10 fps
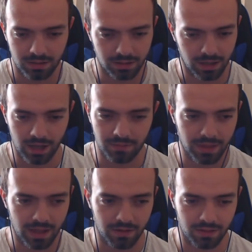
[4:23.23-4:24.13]

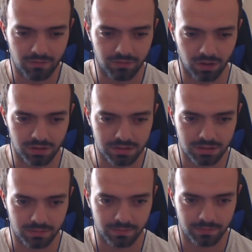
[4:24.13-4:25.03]
Yeah, they've lost.
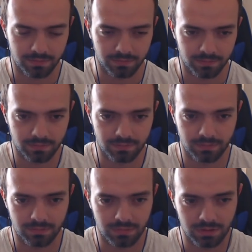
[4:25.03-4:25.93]

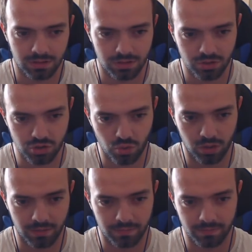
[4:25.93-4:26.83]

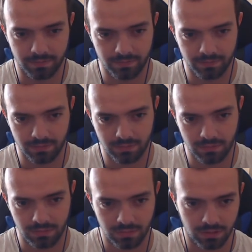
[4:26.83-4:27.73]
Surely.
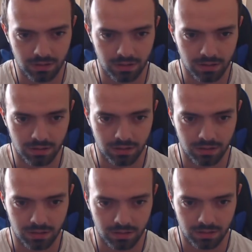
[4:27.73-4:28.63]
These ferrets are
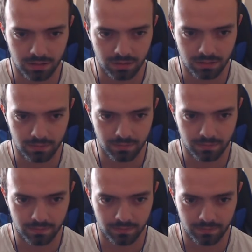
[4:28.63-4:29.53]
working together like a
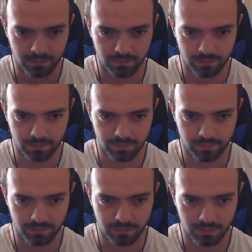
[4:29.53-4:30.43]
well-oiled bending
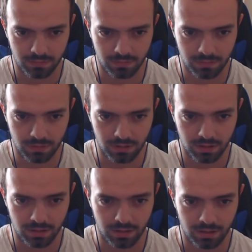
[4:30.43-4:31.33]
machine.
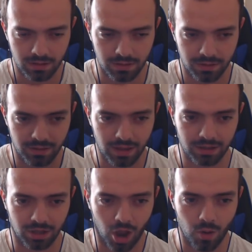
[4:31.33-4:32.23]
They're
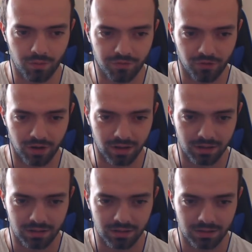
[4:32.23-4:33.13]
going for it.
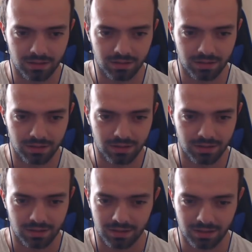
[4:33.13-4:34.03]

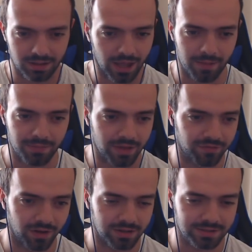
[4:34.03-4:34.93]
Yep, they're
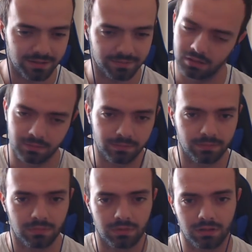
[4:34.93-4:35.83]
fucked.
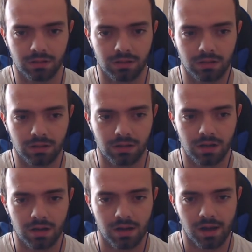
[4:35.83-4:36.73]
Thinking we should spend some time
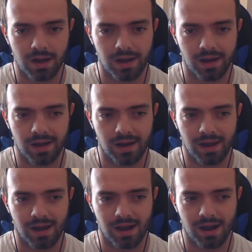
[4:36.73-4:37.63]
together.
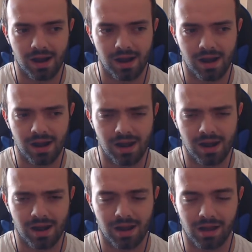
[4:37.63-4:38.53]
We've been spending
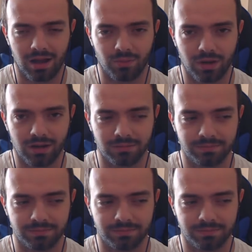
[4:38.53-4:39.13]
lots of time. Ah, wow.